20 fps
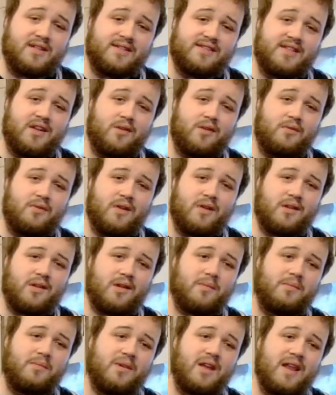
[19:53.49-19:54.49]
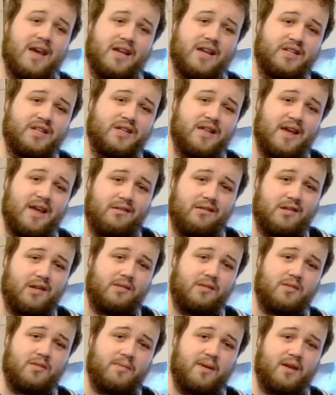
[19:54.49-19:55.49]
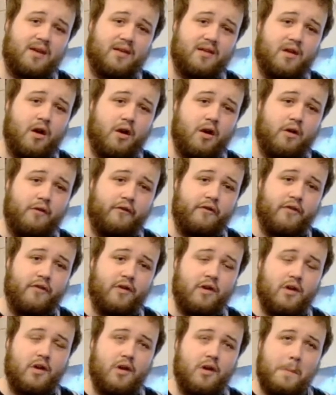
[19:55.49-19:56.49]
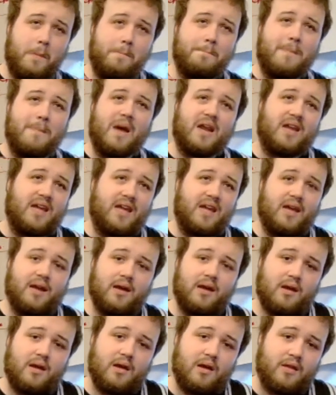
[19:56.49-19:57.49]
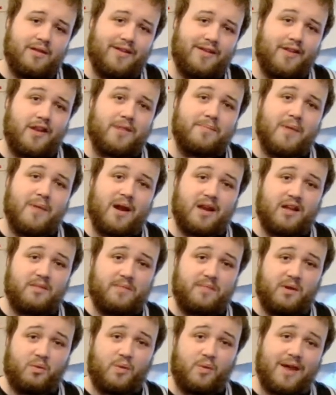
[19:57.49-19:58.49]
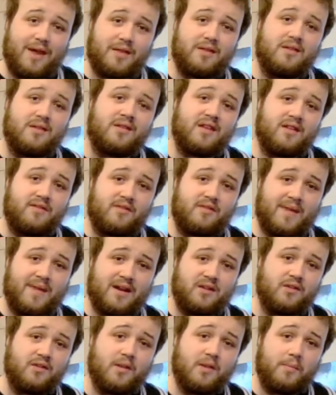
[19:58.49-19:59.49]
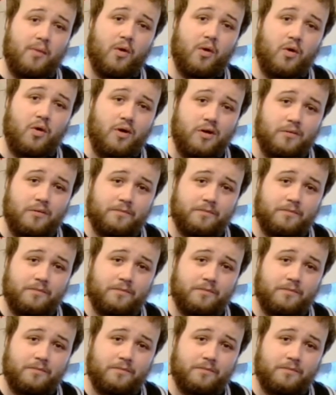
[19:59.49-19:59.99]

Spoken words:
So there's some connection there, it seems to be, of money, that this money has been wasted instead of spent on the poor.